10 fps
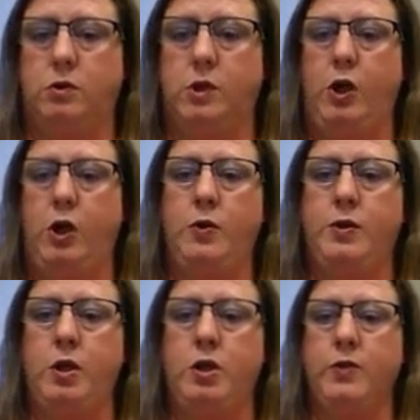The
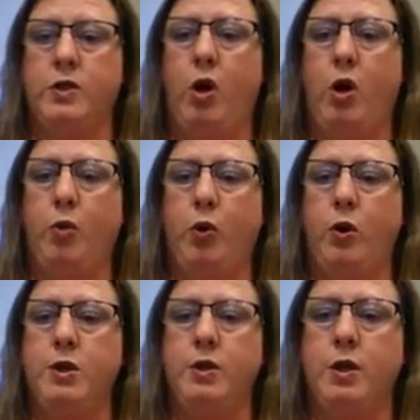usage of smart
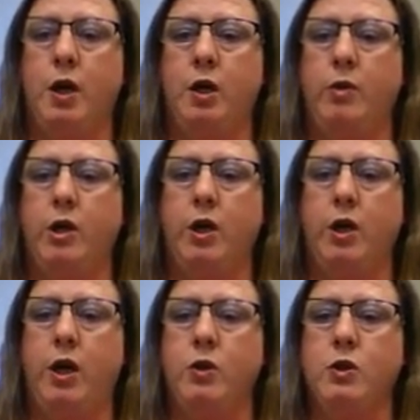boards and document
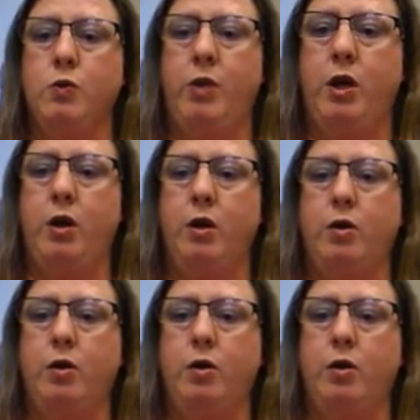cameras would be